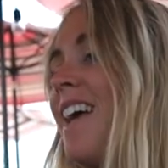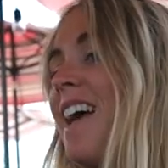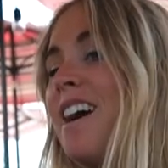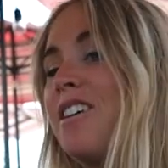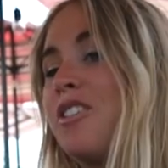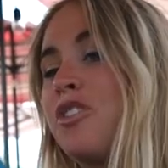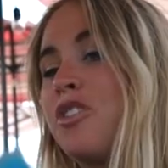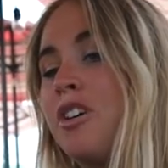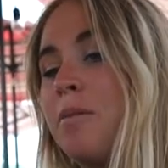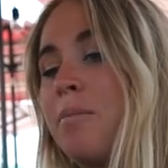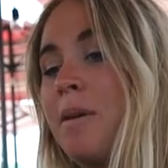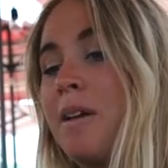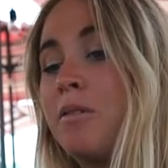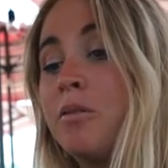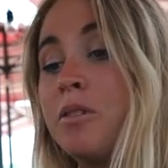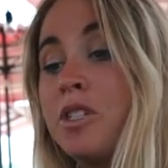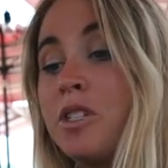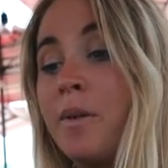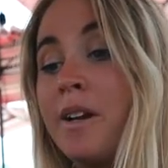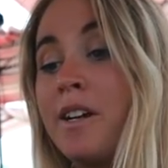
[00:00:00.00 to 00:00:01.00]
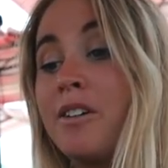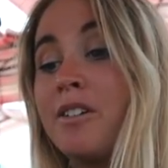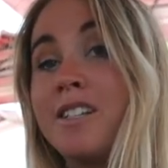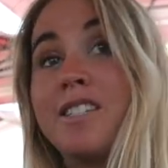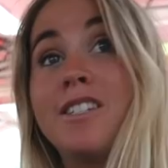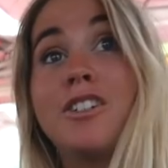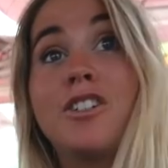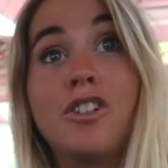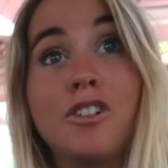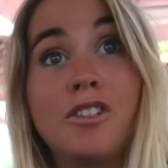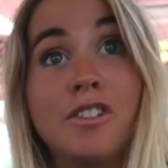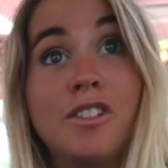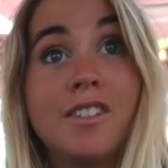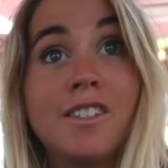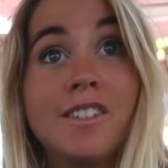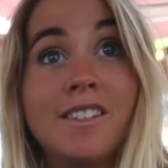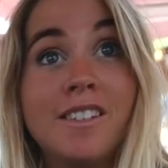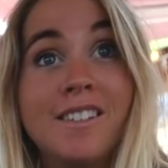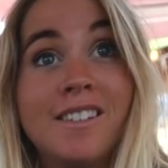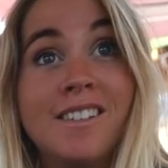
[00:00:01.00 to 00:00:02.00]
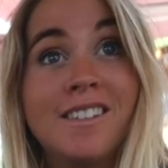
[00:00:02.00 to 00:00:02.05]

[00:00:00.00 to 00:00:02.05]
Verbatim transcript: our trip. And also I got us a juice.